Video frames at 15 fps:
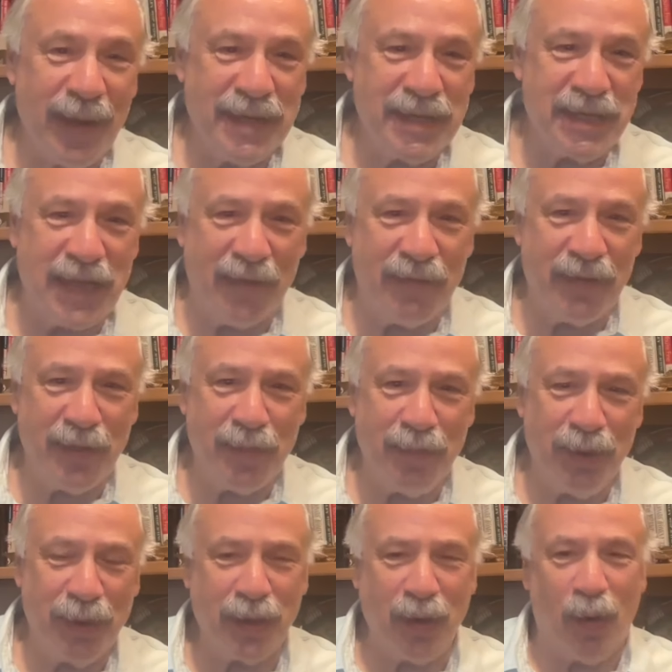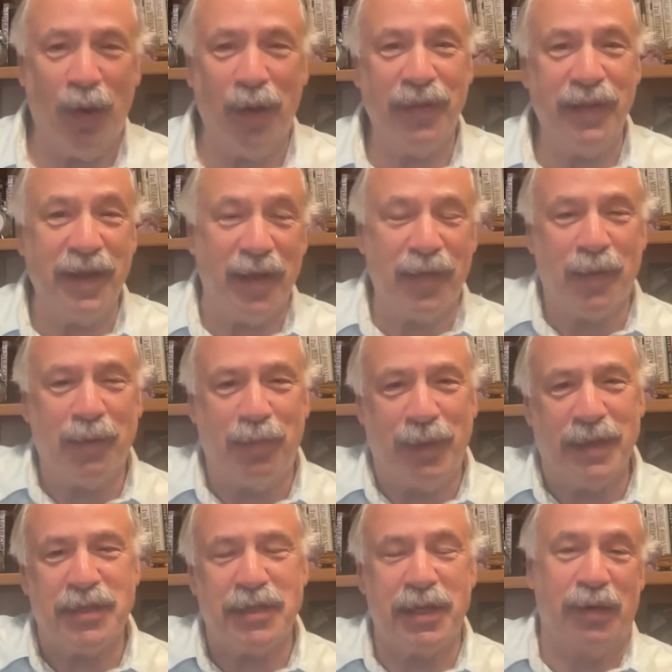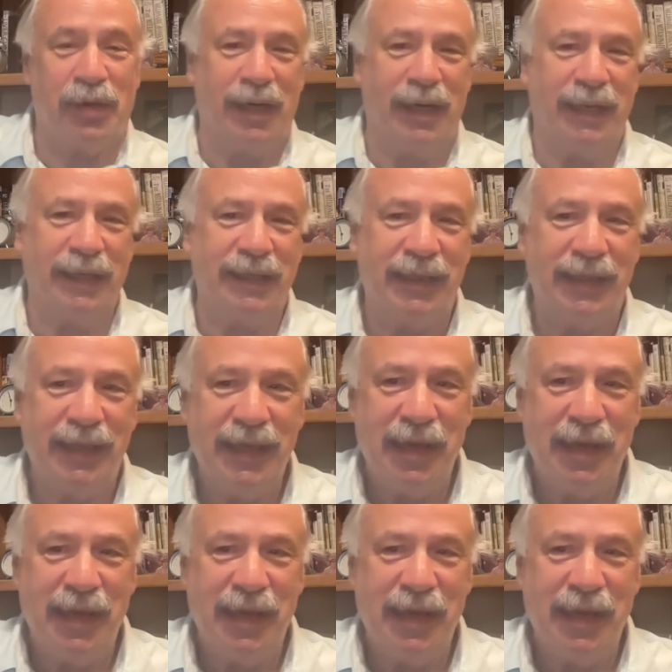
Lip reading: my seventh book. All the other books are on